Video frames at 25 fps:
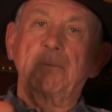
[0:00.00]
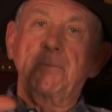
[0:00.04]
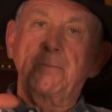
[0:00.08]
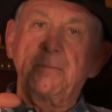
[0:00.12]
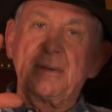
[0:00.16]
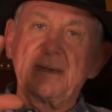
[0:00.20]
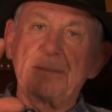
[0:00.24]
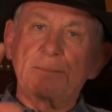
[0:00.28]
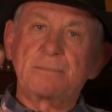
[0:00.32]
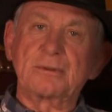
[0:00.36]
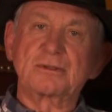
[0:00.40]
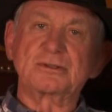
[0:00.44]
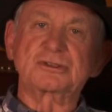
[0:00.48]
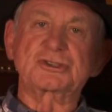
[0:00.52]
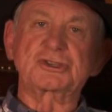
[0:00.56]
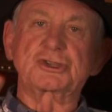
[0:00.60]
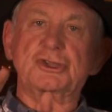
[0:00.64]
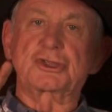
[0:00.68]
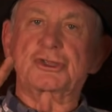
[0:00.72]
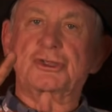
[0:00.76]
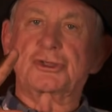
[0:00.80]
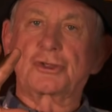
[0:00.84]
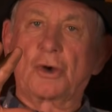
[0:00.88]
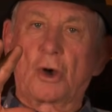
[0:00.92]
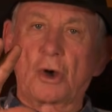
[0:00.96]
People's
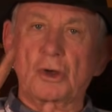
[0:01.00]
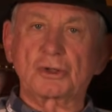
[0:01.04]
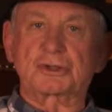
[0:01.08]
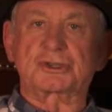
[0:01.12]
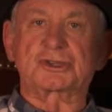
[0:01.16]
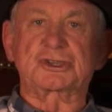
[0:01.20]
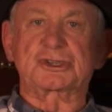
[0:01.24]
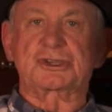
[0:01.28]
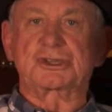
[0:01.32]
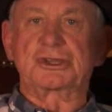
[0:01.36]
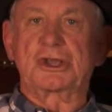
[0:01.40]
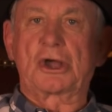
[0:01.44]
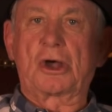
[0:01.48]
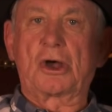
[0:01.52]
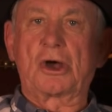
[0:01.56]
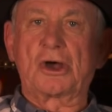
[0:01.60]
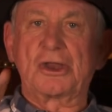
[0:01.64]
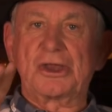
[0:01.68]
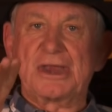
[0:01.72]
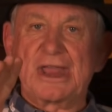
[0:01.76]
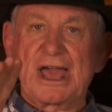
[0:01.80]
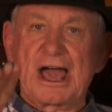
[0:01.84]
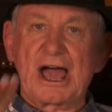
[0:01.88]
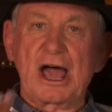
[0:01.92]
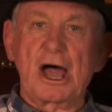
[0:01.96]
thoughts are
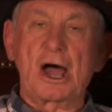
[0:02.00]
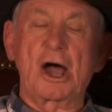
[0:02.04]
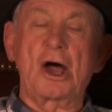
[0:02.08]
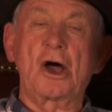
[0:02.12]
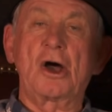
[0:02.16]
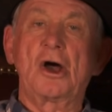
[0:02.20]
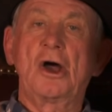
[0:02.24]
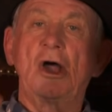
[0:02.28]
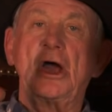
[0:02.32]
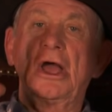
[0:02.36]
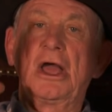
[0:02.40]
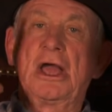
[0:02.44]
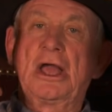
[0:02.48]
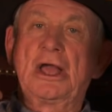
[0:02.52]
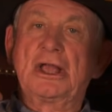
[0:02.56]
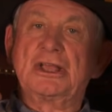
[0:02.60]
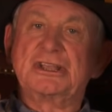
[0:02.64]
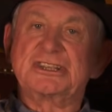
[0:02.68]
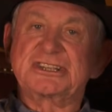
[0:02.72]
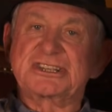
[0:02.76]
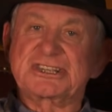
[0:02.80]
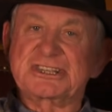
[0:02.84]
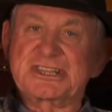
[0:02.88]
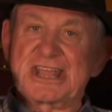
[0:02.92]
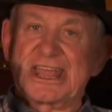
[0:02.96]
now
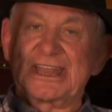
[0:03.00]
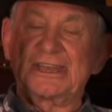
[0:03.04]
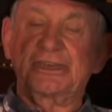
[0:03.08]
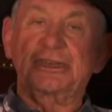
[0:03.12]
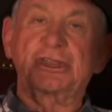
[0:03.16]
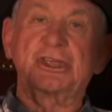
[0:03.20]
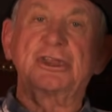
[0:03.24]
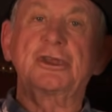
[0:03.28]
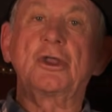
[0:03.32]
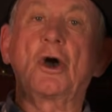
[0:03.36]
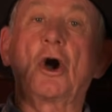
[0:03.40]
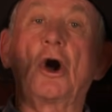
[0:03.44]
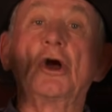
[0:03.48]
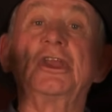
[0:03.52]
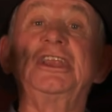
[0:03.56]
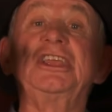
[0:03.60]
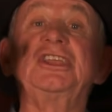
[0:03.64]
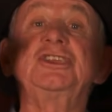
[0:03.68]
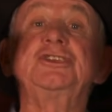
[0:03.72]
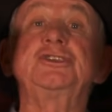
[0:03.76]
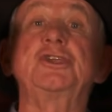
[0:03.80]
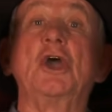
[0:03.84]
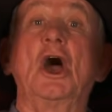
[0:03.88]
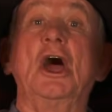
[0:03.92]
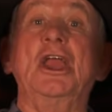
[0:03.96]
centered on
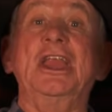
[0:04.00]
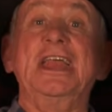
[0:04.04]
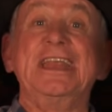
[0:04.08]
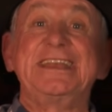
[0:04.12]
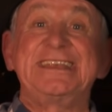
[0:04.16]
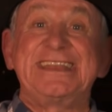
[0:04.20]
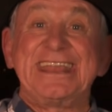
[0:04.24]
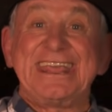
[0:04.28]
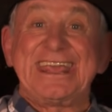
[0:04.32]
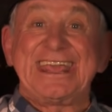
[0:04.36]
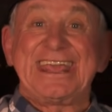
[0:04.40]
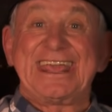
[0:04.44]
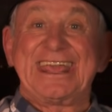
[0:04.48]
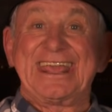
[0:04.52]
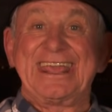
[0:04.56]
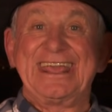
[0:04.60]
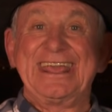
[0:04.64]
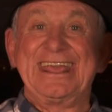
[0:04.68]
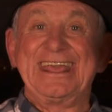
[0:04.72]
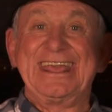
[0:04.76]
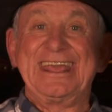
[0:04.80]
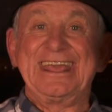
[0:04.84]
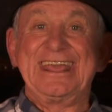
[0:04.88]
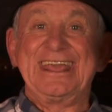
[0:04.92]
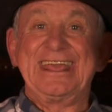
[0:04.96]
eternity.
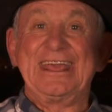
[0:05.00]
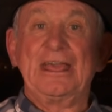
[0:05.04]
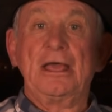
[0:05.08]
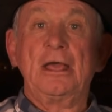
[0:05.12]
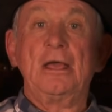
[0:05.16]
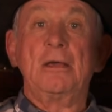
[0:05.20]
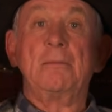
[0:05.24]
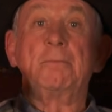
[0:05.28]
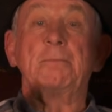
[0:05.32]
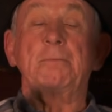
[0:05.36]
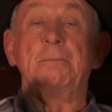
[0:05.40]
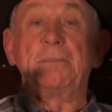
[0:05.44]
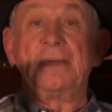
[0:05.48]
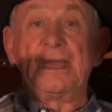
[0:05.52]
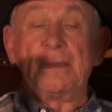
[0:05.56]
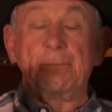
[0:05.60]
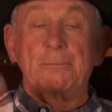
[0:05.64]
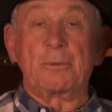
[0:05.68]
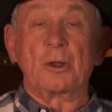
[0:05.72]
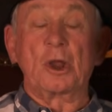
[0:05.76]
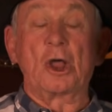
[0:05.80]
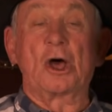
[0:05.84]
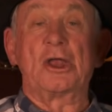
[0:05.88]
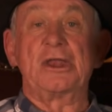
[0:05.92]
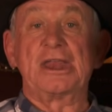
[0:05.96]

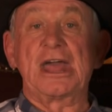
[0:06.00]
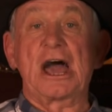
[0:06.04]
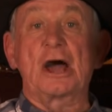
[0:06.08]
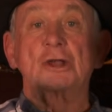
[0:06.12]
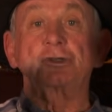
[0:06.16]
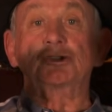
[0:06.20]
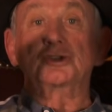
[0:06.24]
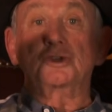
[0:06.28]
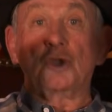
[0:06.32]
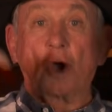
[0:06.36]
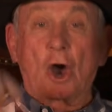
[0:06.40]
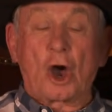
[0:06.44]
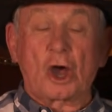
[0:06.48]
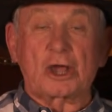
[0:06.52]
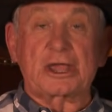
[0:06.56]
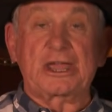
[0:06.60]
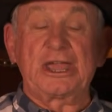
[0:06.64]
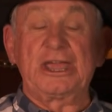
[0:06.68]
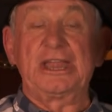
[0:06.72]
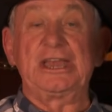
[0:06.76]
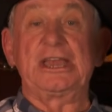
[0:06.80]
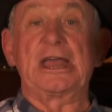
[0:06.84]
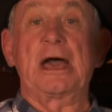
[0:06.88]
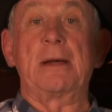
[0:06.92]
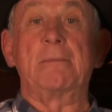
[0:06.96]
People are now
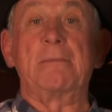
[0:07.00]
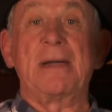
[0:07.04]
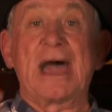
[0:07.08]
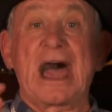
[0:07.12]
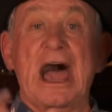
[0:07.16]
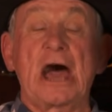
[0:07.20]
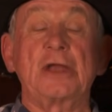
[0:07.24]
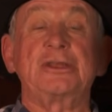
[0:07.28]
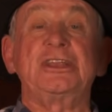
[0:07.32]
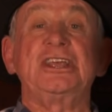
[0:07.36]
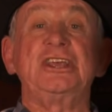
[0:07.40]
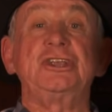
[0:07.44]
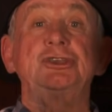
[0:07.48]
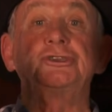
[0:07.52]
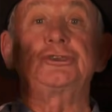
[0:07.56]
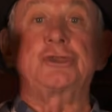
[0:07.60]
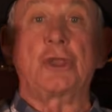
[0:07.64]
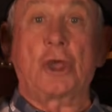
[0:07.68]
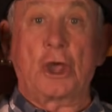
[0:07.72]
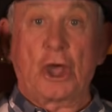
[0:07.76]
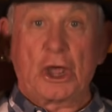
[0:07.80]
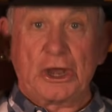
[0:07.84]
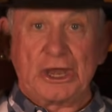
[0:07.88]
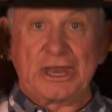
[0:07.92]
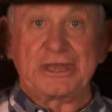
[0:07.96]
talking about
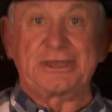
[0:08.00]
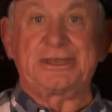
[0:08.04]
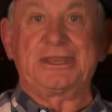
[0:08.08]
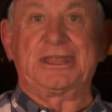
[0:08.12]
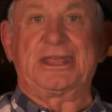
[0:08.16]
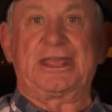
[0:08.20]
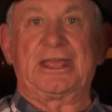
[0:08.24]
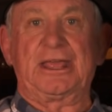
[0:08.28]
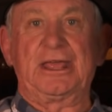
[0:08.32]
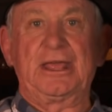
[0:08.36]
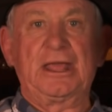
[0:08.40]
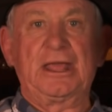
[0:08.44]
eternity.